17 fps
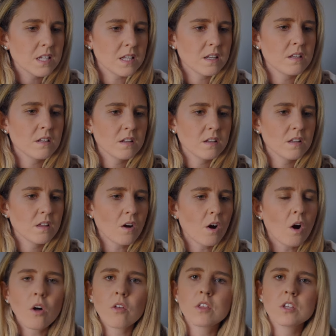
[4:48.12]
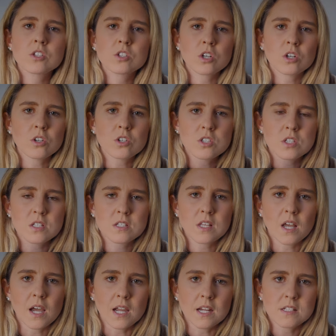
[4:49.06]
did all these girls
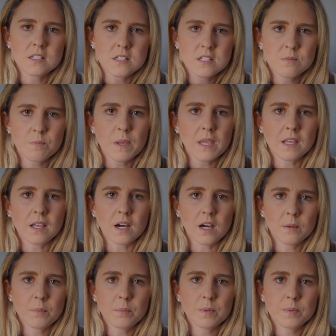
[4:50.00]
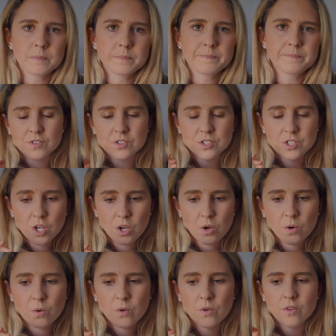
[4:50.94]
decide to speak up?
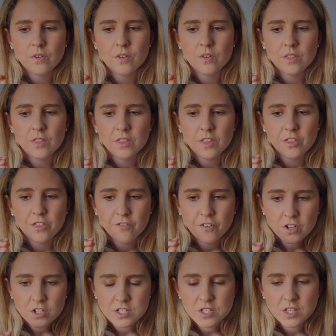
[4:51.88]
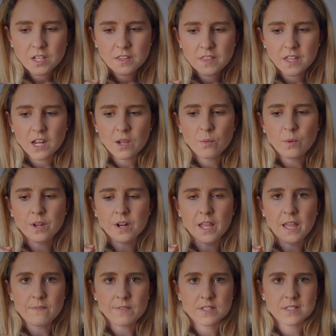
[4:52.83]
So the first thing that I want
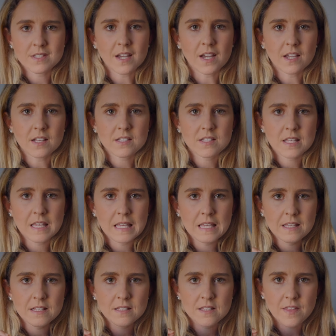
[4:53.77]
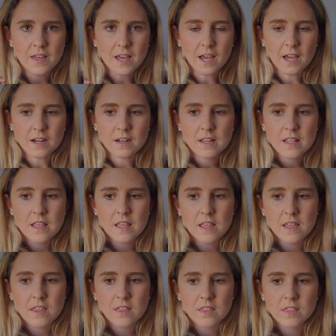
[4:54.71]
to emphasize is that
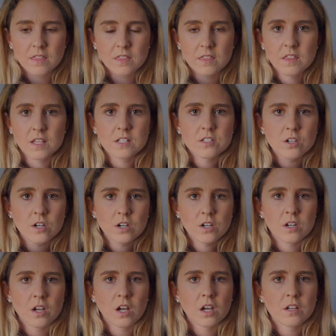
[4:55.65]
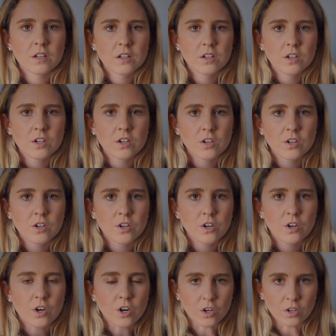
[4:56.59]
these are not
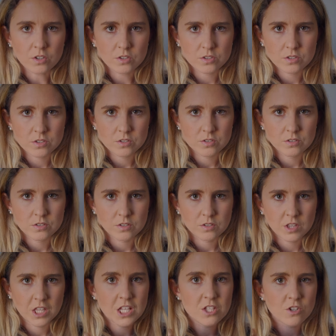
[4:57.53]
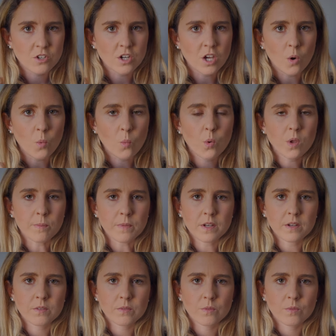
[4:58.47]
girls. These are not
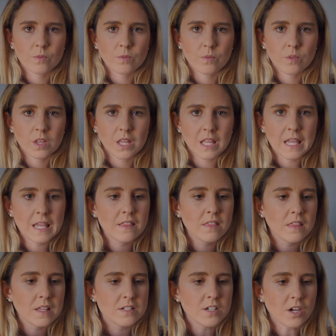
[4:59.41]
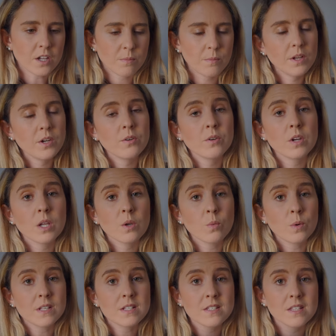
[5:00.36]
women. In the documentary,
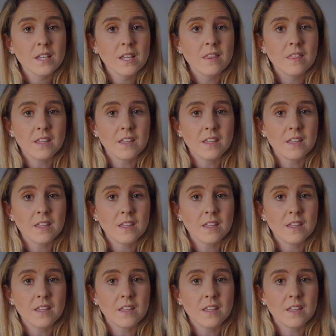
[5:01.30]
we see